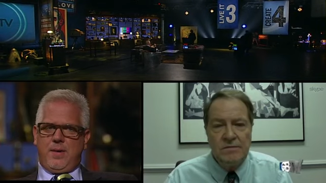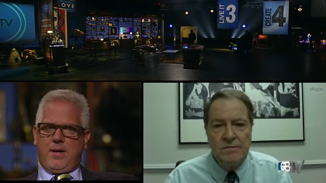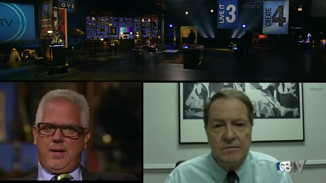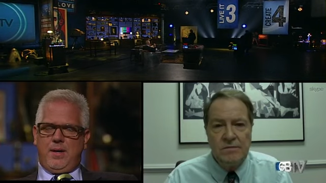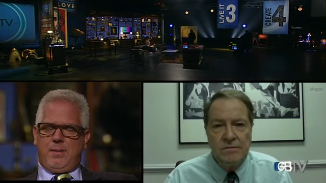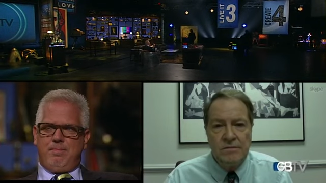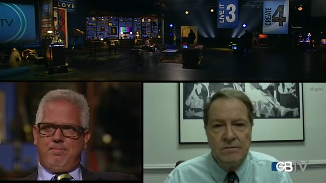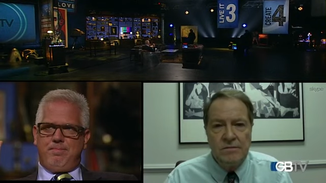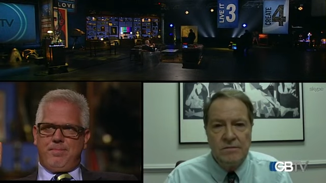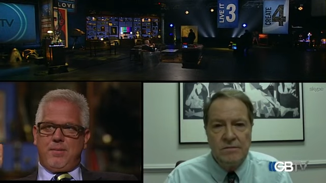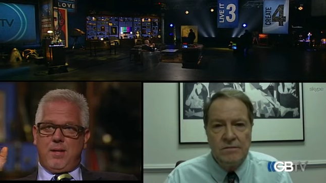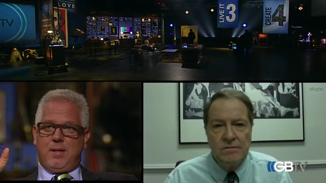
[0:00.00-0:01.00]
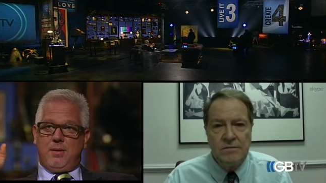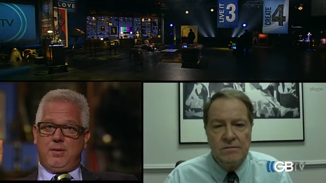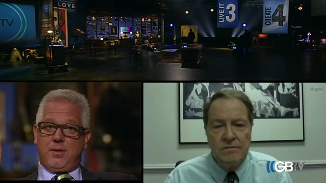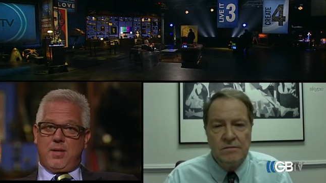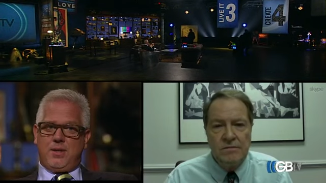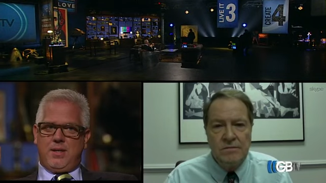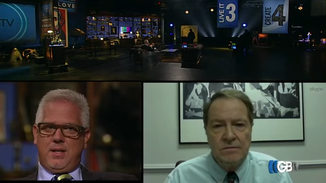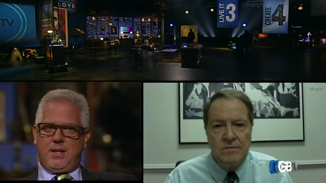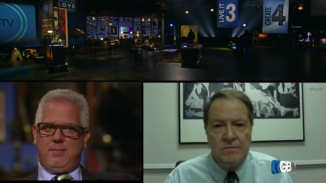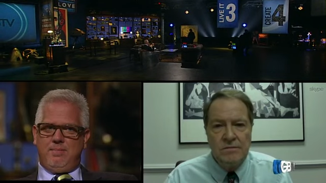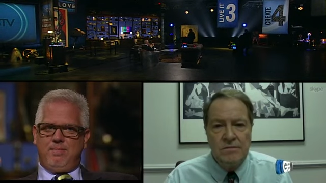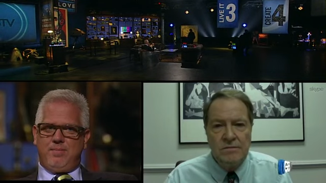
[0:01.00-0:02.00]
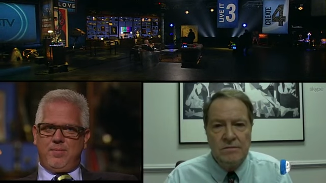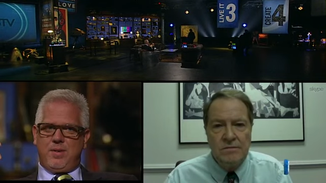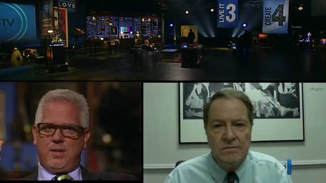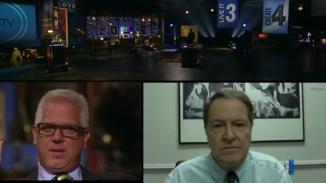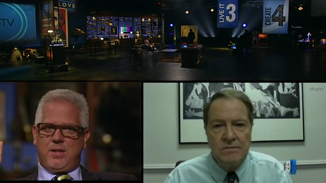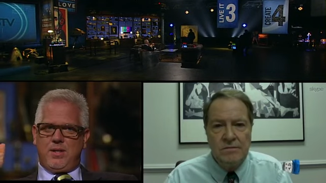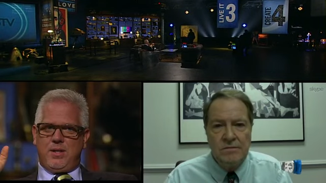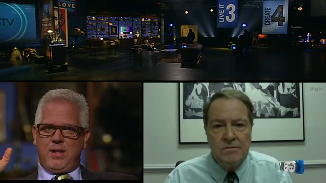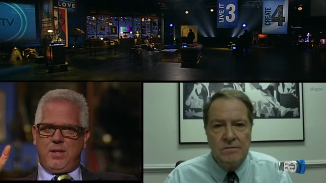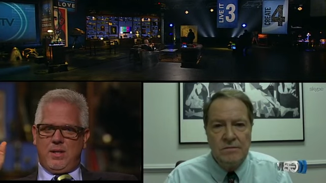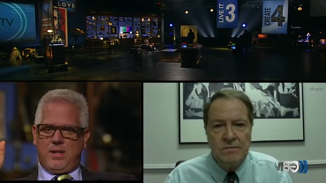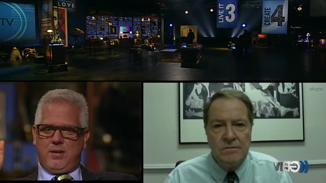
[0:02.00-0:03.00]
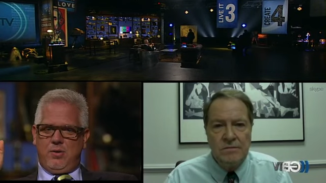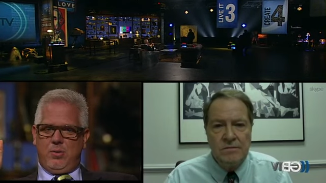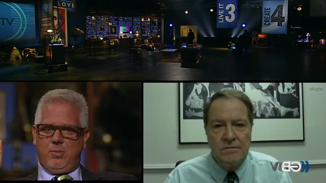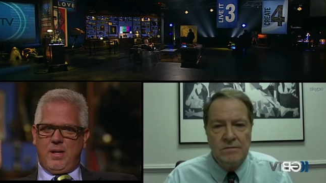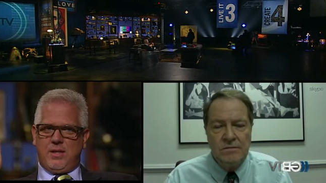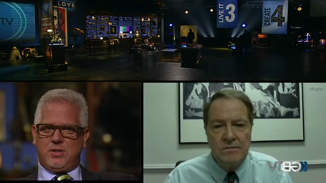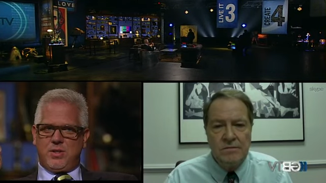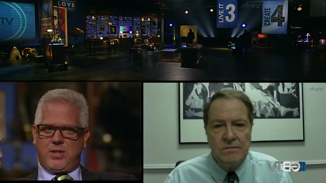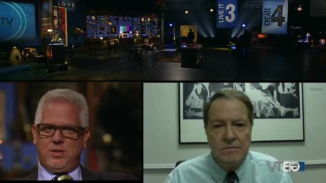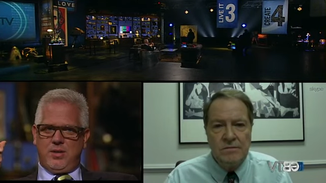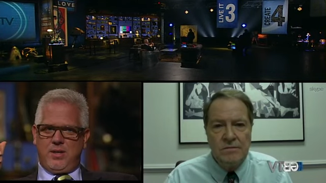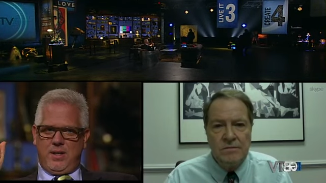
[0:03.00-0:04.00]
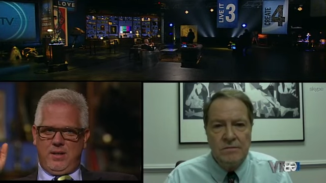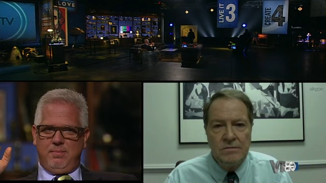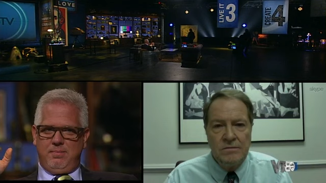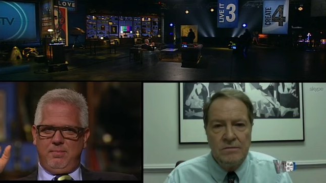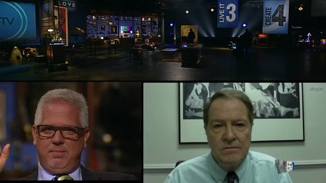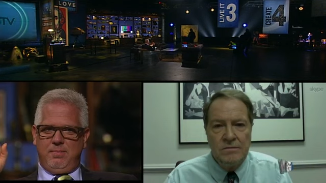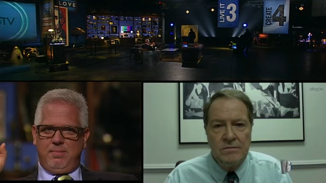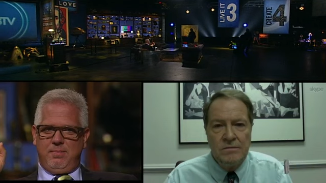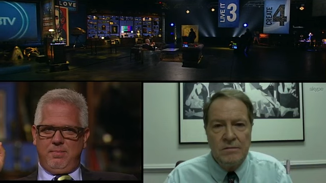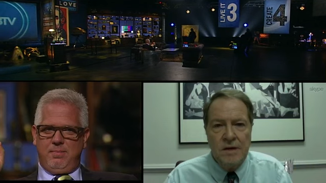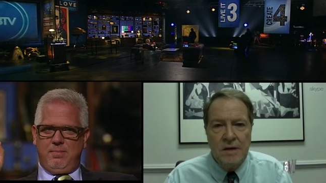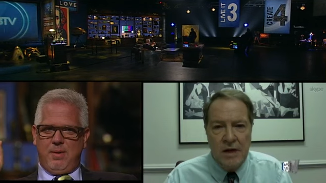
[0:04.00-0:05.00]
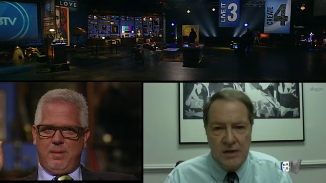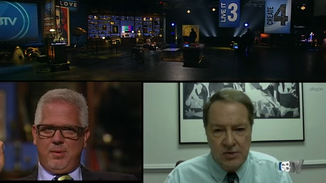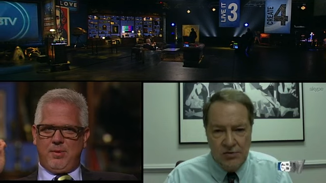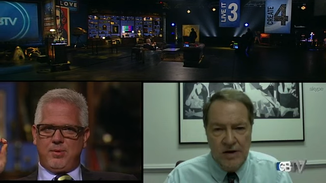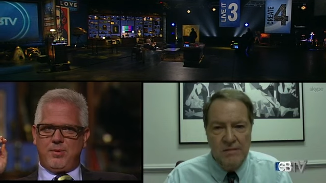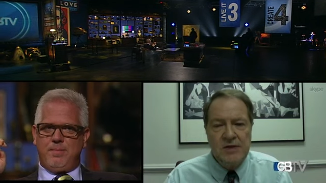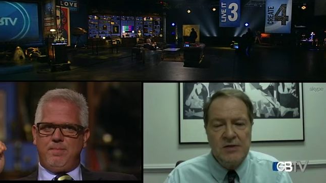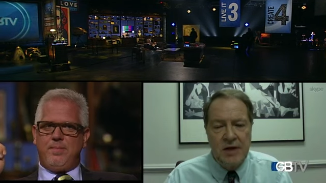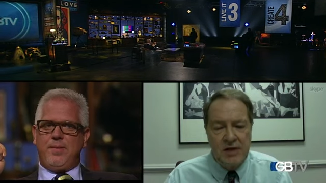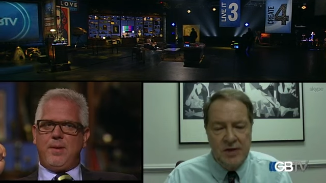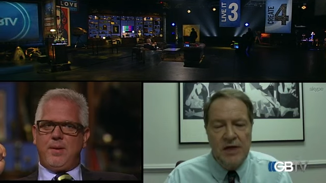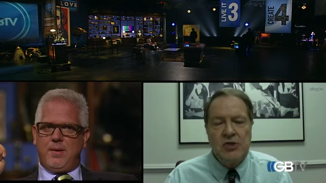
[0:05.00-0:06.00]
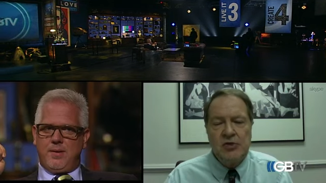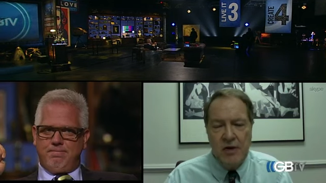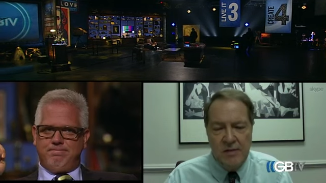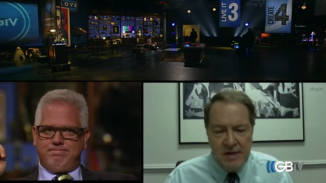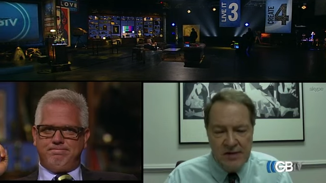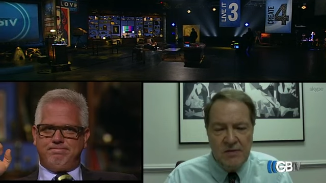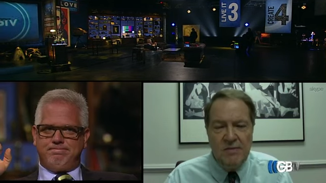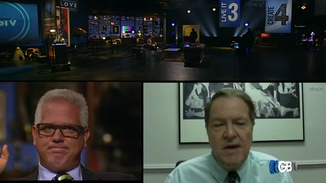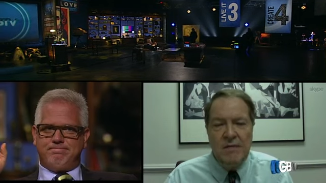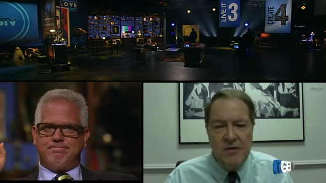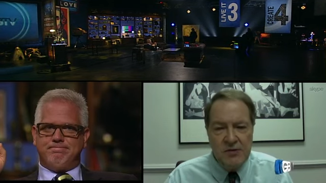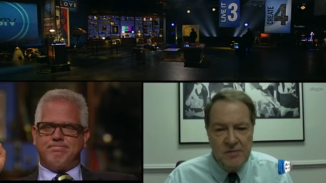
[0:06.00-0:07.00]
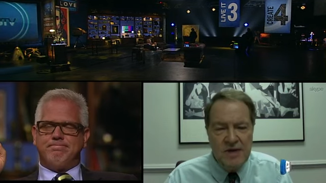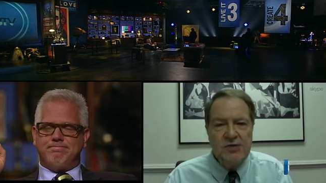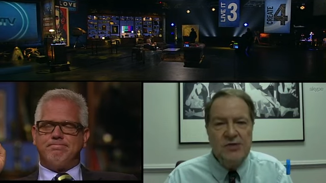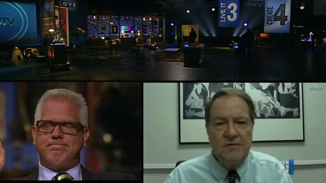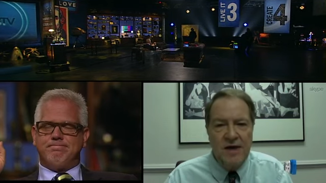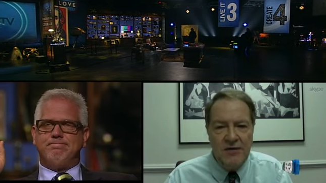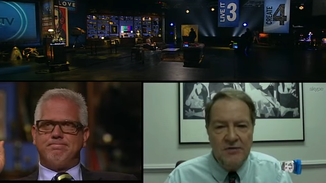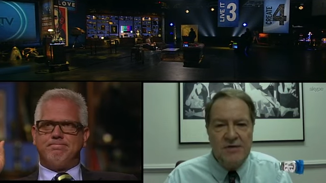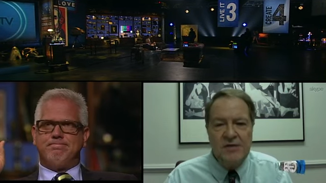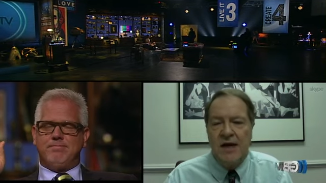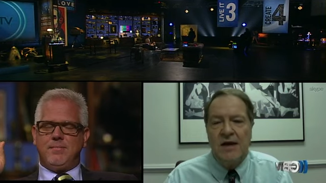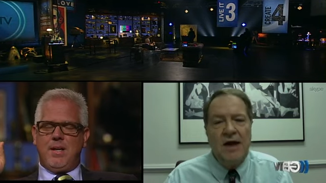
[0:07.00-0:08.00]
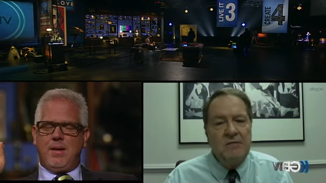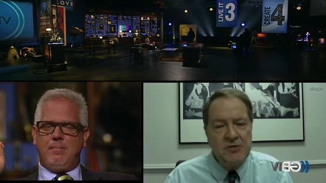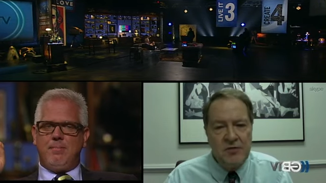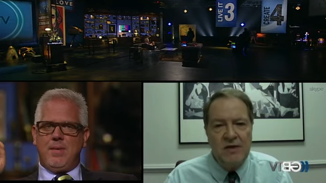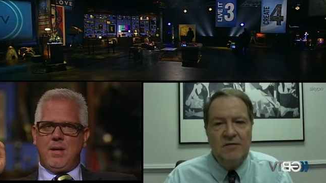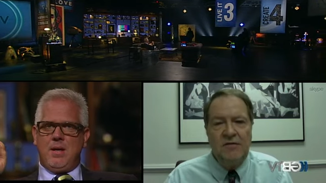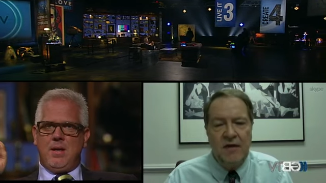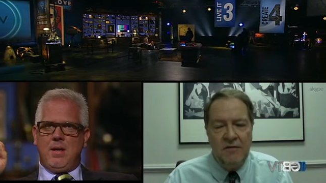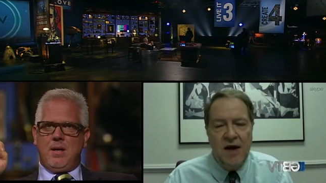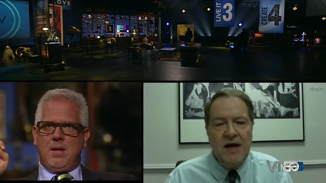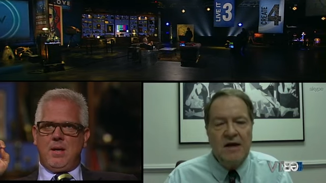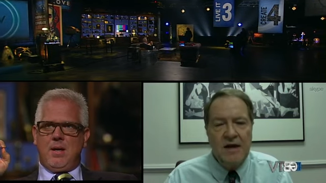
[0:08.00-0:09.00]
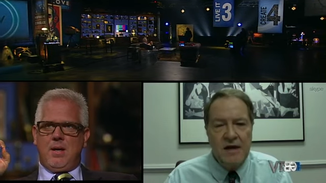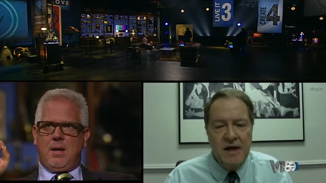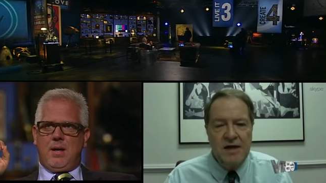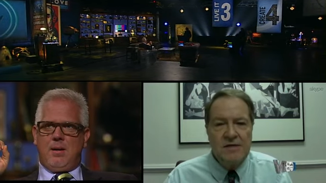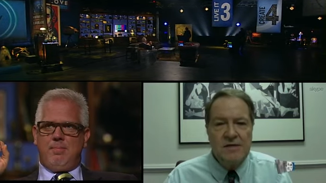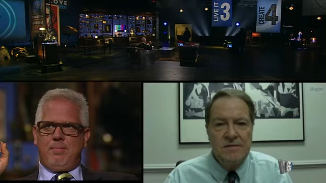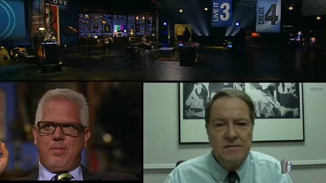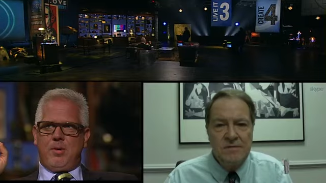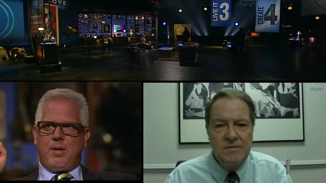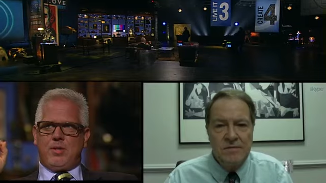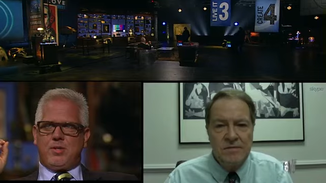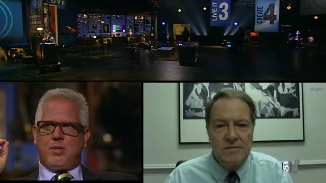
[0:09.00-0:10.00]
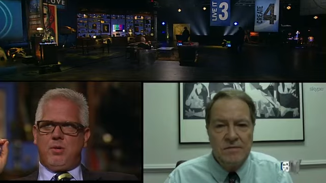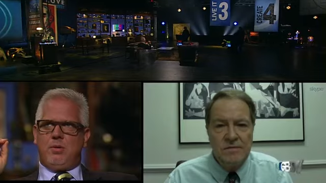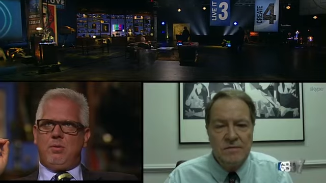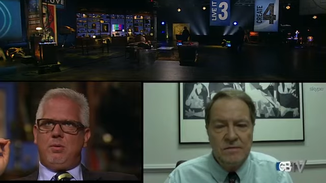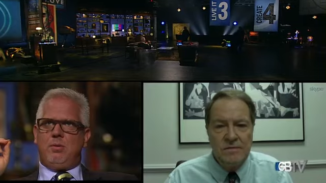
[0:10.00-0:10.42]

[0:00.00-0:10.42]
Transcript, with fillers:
Speaker 1: Um, eh, look at the look at the uh, Homeland Security. Extremist,
Speaker 2: the extremism memos mentioned veterans. Yeah, that yeah. was really frightening.
Speaker 1: Yes. Um, okay, so.